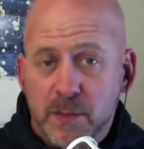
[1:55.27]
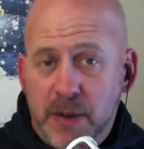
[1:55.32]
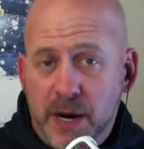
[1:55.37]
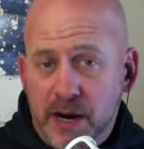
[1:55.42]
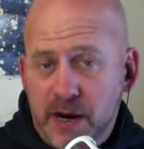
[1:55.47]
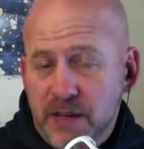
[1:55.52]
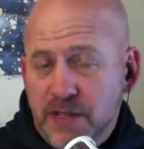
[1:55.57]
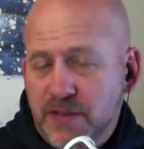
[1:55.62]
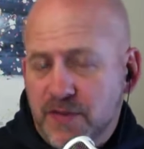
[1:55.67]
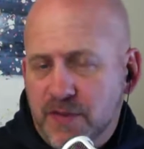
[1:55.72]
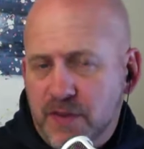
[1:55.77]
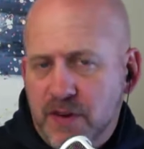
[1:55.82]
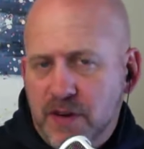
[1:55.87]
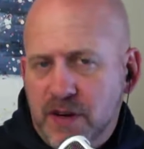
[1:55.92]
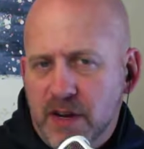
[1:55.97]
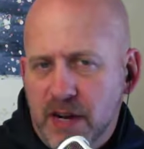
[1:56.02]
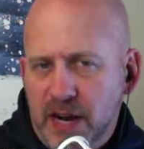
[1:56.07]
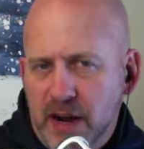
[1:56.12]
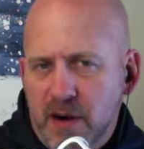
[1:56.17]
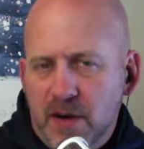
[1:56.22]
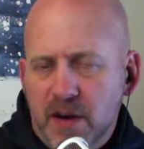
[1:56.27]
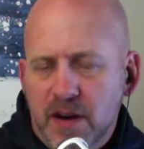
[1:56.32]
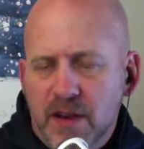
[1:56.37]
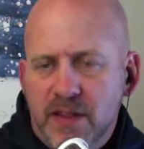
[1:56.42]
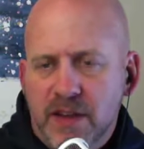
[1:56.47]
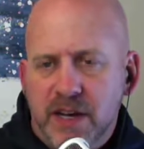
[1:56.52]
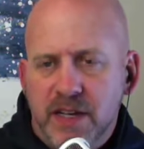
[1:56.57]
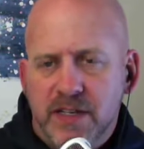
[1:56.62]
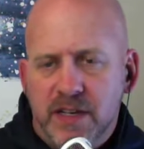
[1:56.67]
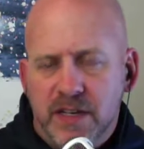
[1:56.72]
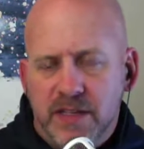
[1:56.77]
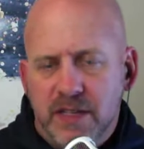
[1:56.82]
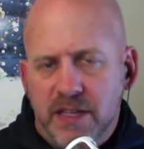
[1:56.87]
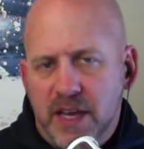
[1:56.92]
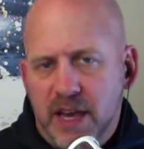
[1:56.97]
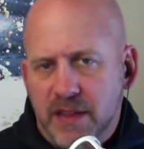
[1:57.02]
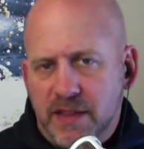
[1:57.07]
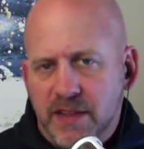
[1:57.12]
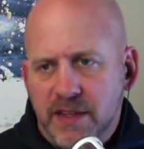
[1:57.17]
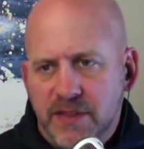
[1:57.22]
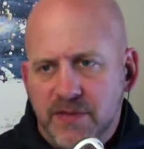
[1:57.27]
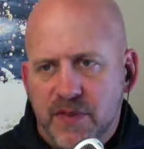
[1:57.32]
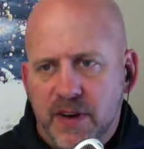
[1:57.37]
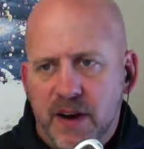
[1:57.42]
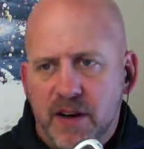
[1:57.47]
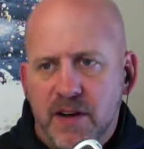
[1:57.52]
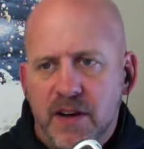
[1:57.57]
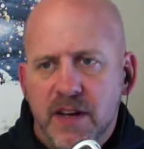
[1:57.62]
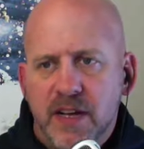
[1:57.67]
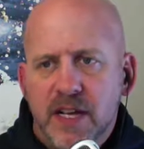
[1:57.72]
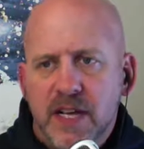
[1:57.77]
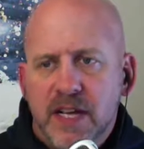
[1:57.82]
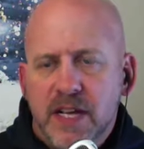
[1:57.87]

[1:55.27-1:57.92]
parents for an hour, and then I talked to the athletes for an hour.